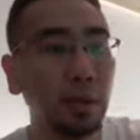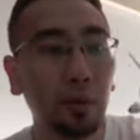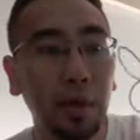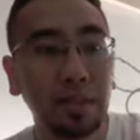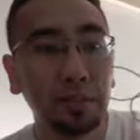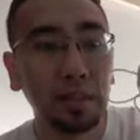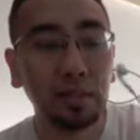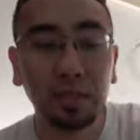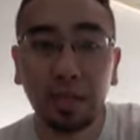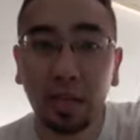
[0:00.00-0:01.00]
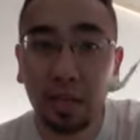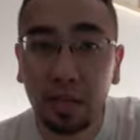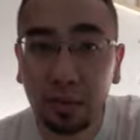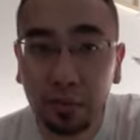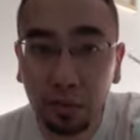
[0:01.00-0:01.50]
USB-C
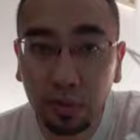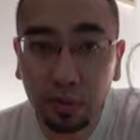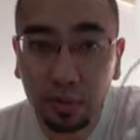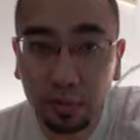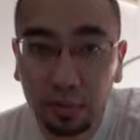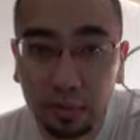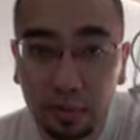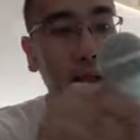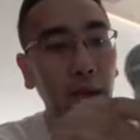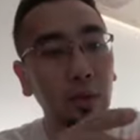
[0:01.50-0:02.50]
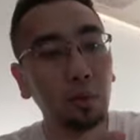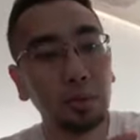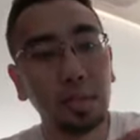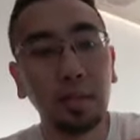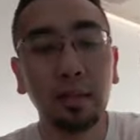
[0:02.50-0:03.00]
earphones, and you
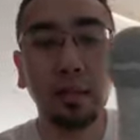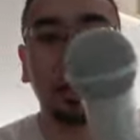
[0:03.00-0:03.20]
turn